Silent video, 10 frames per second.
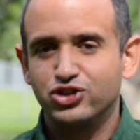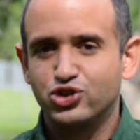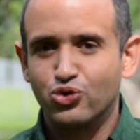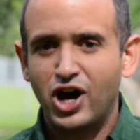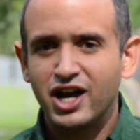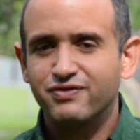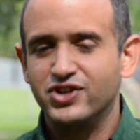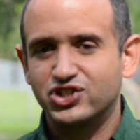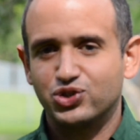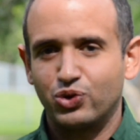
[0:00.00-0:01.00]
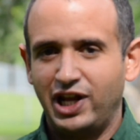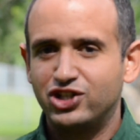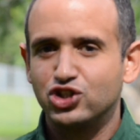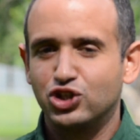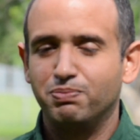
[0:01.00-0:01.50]
derive this
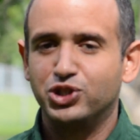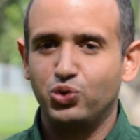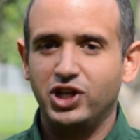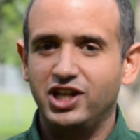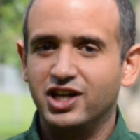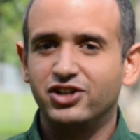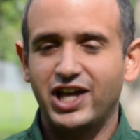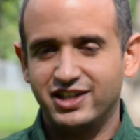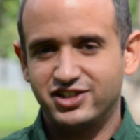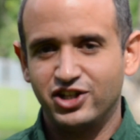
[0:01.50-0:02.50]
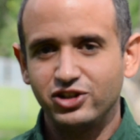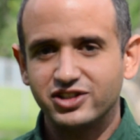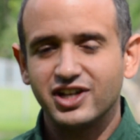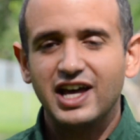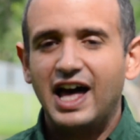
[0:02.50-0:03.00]
relationship between yield and tilt,